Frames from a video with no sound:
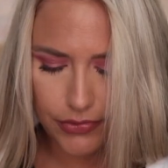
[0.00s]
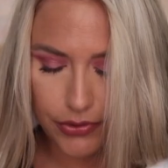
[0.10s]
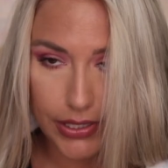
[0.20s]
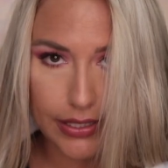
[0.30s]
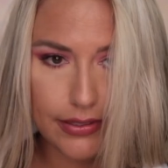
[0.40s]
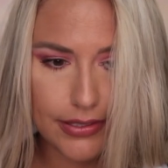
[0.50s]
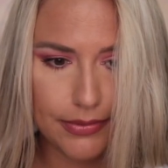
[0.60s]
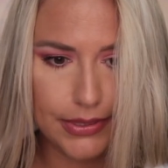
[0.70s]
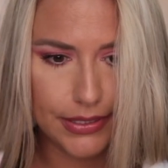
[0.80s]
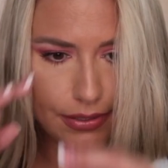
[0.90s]
Okay, this
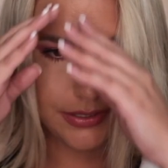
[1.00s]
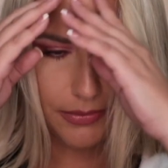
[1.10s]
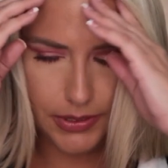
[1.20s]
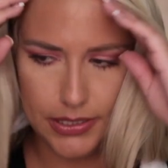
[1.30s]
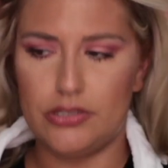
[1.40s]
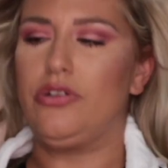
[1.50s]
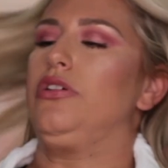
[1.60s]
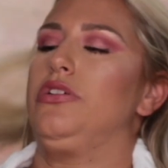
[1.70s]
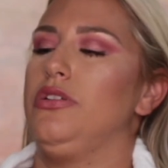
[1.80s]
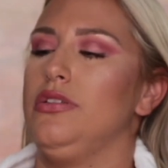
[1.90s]
one didn't come with
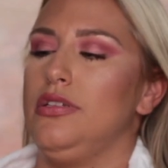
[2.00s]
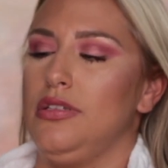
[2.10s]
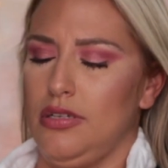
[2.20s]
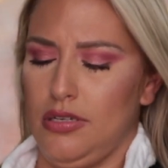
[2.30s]
instructions.